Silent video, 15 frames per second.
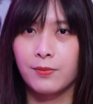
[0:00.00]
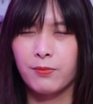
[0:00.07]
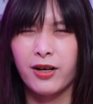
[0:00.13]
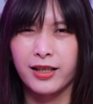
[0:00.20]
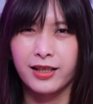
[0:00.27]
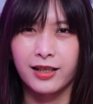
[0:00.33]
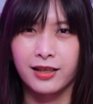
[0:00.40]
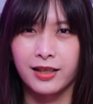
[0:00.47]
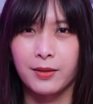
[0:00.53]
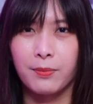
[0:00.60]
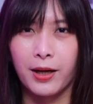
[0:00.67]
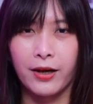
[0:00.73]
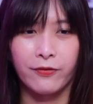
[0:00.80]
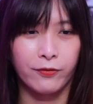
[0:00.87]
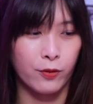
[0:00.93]
practically a
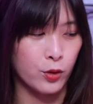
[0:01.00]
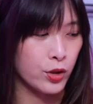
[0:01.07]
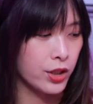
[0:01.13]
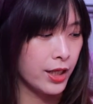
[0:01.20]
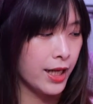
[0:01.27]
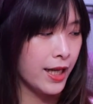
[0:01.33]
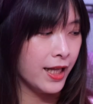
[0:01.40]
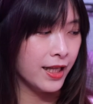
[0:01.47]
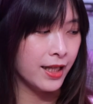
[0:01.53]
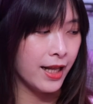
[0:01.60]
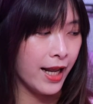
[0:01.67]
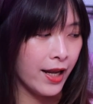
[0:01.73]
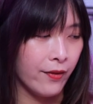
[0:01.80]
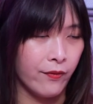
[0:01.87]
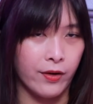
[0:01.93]
Bifrost
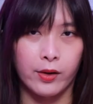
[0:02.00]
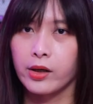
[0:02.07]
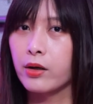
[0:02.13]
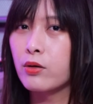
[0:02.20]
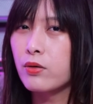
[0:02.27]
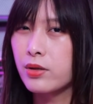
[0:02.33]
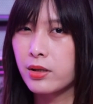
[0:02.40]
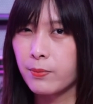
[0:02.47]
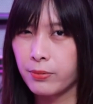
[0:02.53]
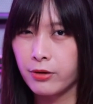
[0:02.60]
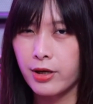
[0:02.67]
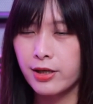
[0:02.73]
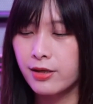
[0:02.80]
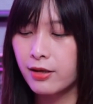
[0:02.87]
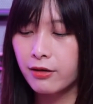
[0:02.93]
in a very cool
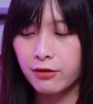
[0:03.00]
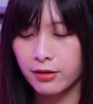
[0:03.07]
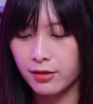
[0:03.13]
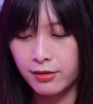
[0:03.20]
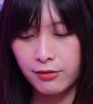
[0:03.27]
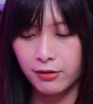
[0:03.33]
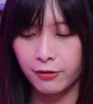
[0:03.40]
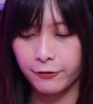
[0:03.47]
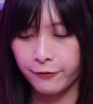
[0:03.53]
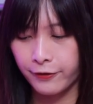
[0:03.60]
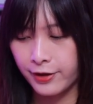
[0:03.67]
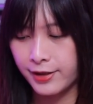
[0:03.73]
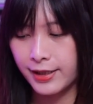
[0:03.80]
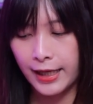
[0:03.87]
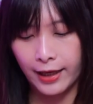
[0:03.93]
suppressor sort
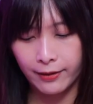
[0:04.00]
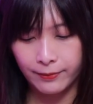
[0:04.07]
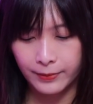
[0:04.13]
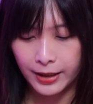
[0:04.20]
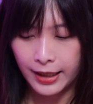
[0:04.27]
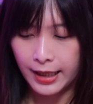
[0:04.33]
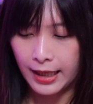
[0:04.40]
of setup.